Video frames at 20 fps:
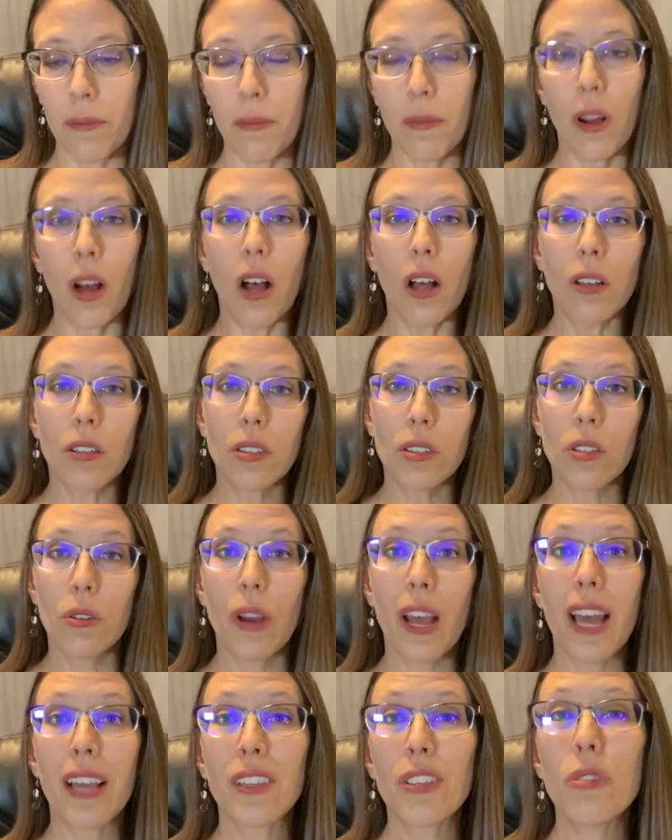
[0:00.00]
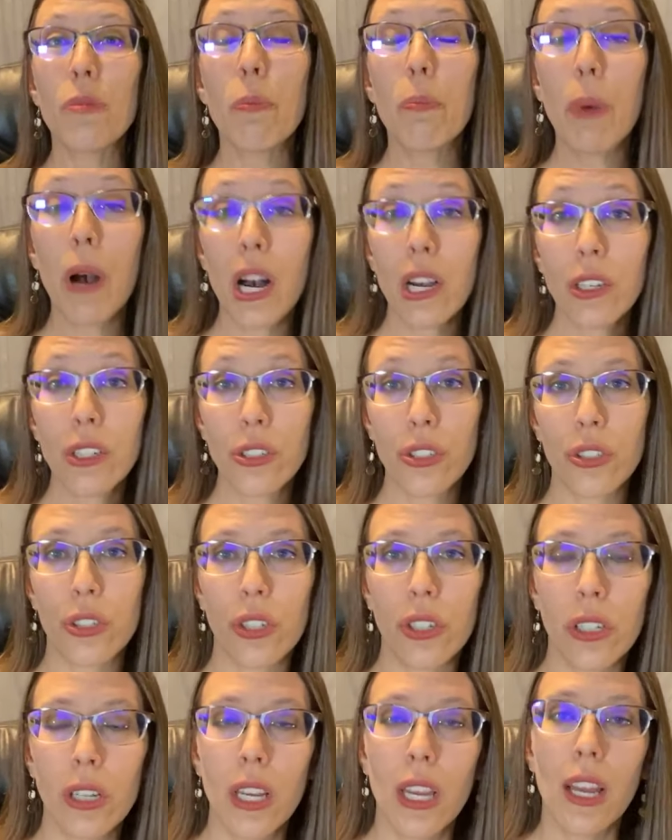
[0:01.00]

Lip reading: Also acupuncture.